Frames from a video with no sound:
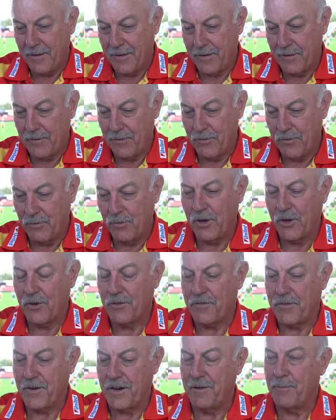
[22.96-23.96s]
really
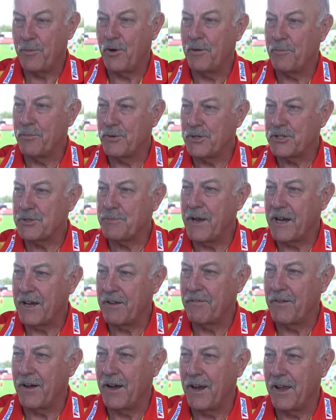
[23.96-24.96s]
good friend of mine, Bruce
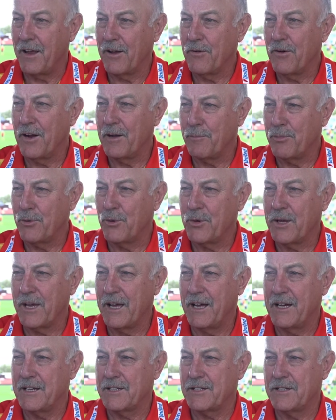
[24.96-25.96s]
McAvaney, great
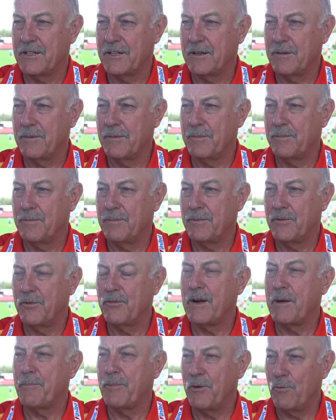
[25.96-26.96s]
broadcaster,
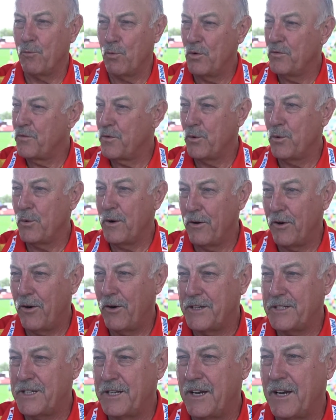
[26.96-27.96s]
grew up in Woodville where
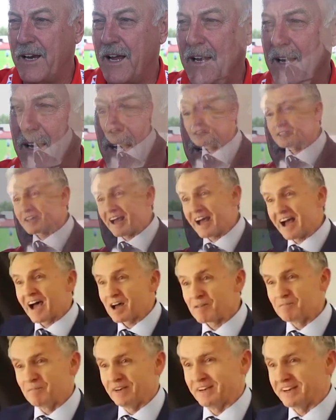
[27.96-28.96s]
I did in Adelaide.
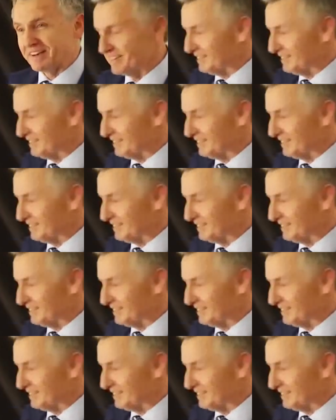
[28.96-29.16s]
He